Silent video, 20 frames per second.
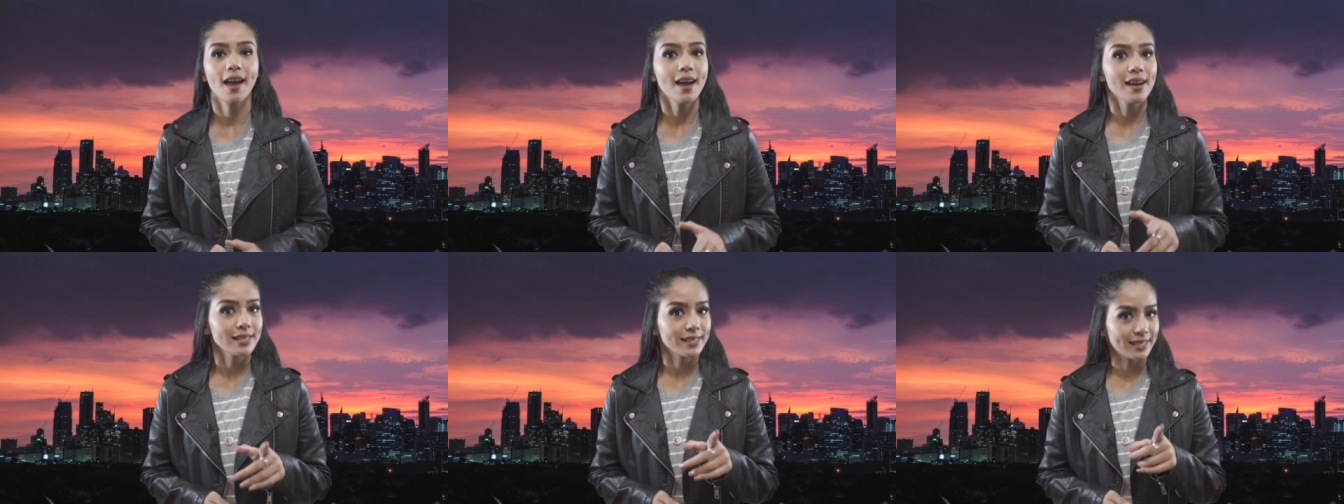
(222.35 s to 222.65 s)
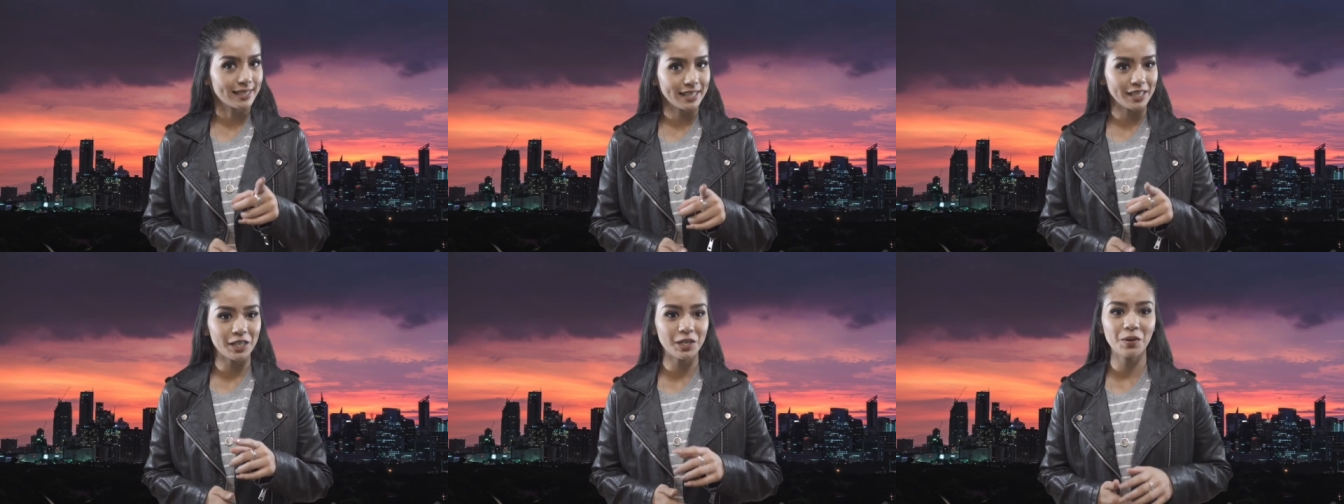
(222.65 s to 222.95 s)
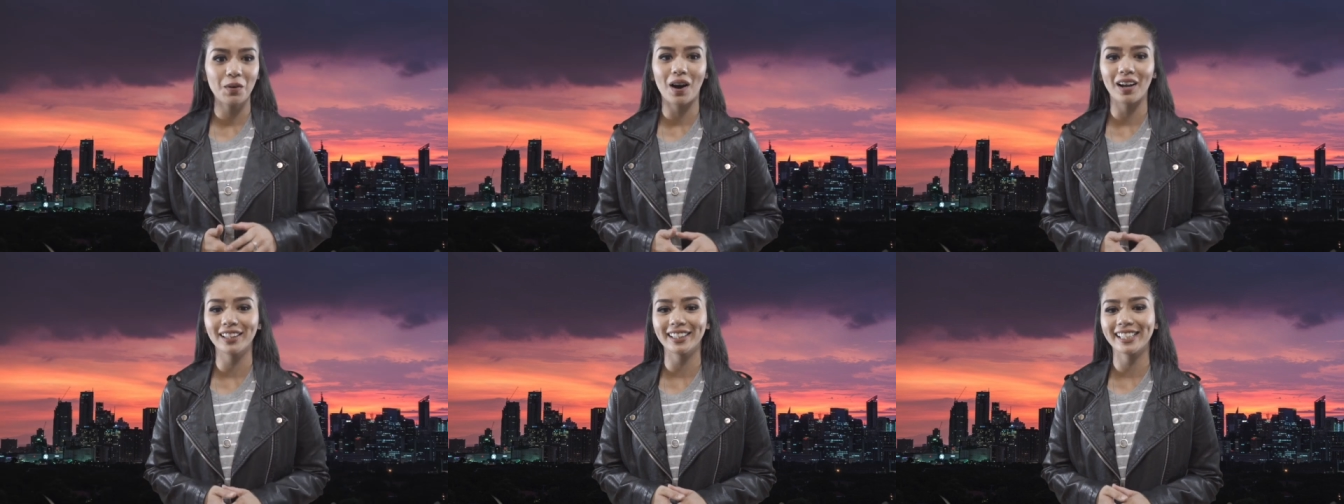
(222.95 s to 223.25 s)
See you
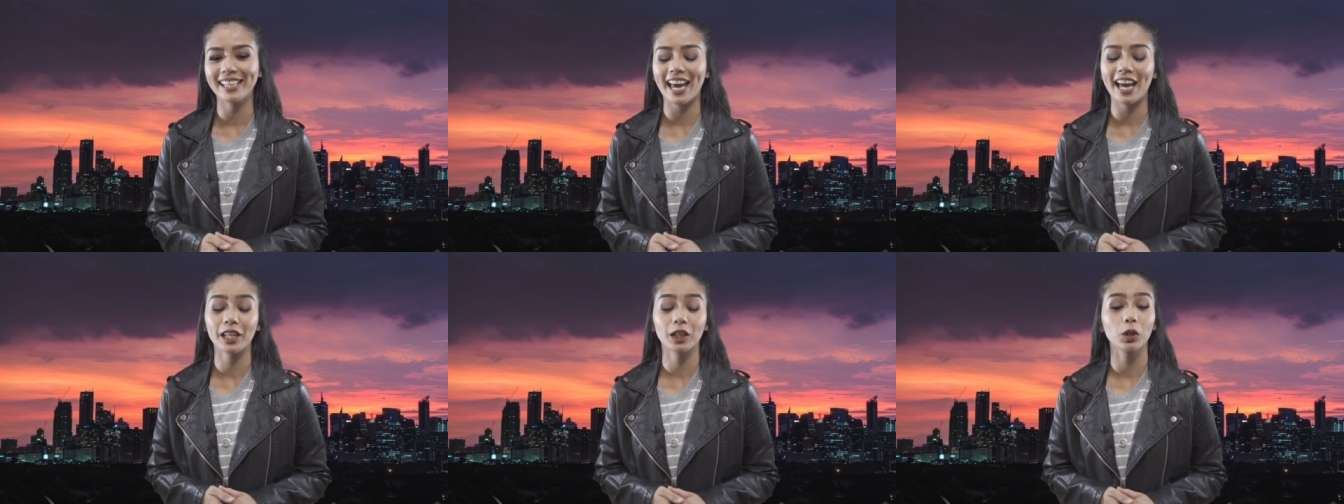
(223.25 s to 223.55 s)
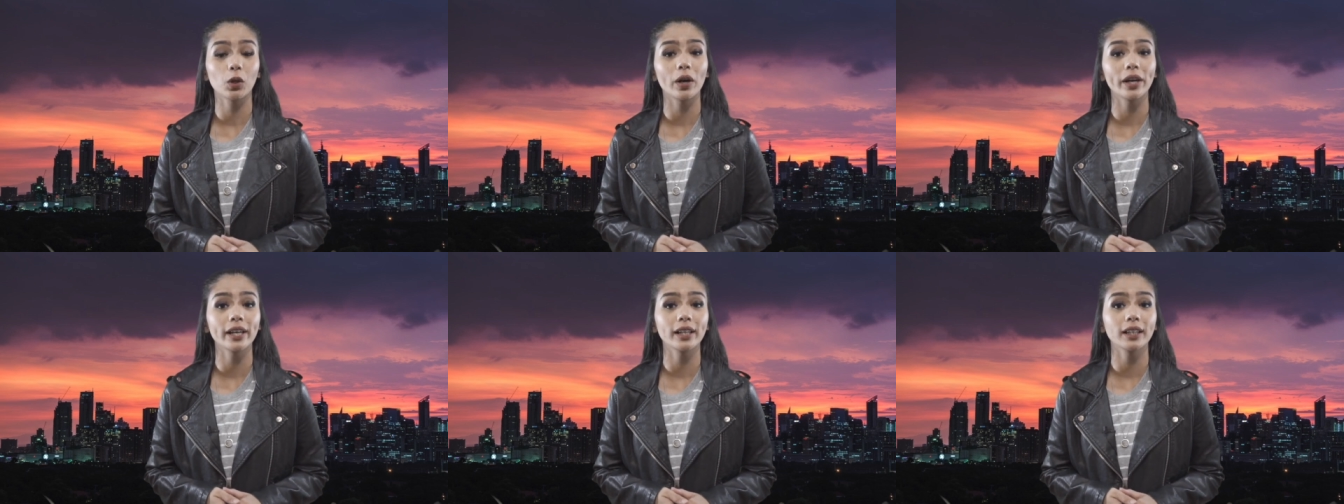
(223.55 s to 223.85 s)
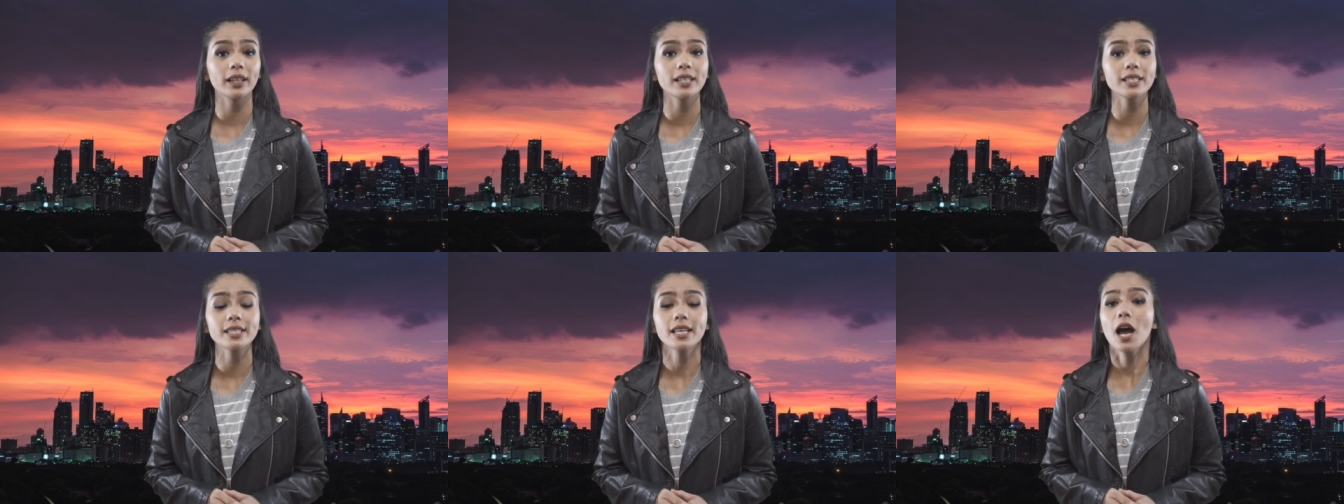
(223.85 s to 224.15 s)
all again,
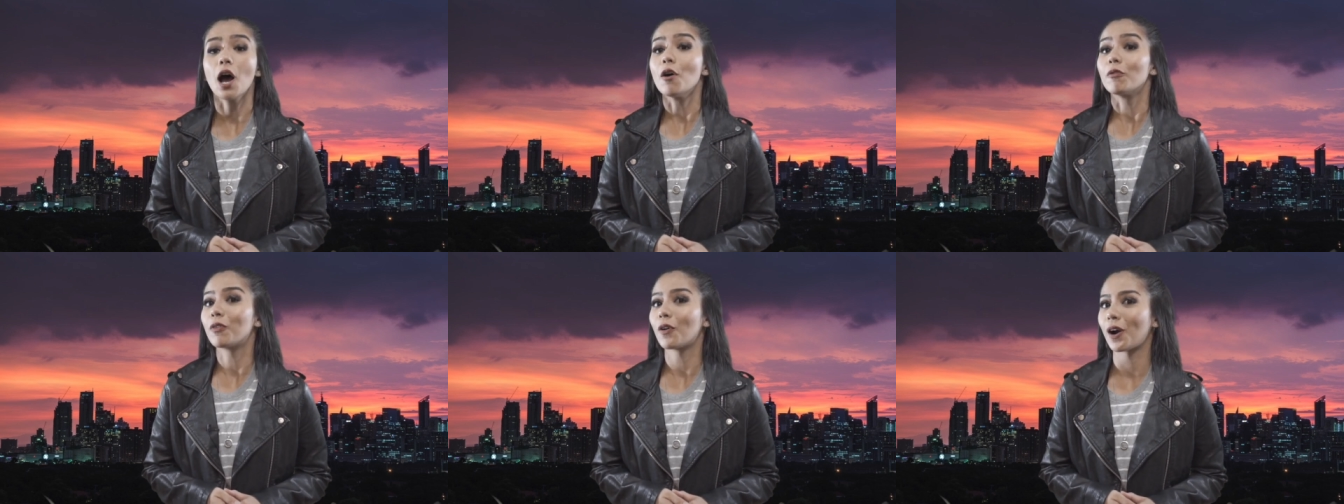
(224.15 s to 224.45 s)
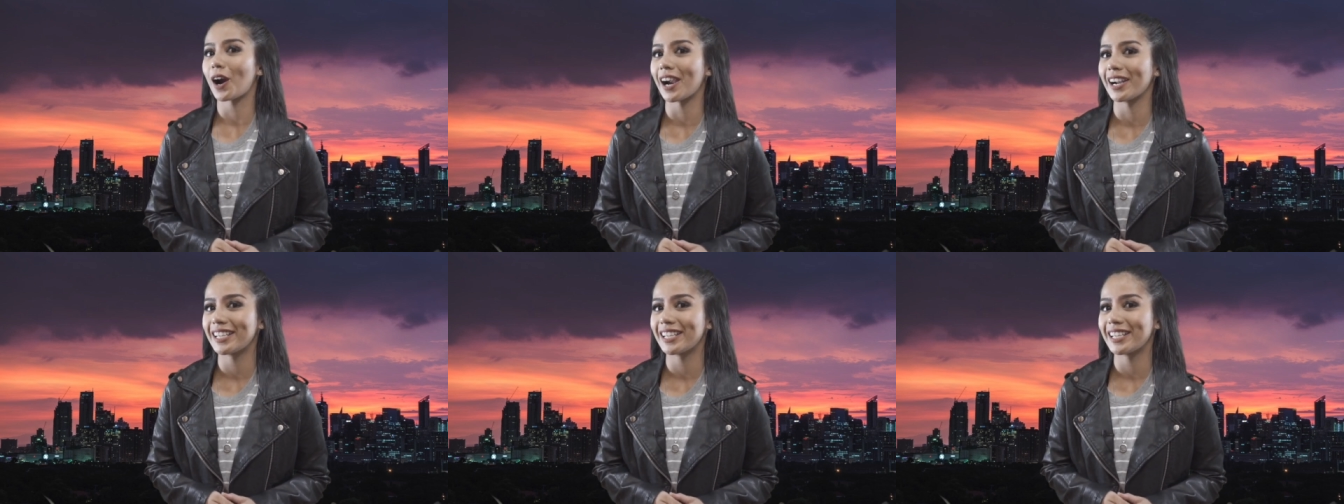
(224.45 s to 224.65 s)
Loyalists, for our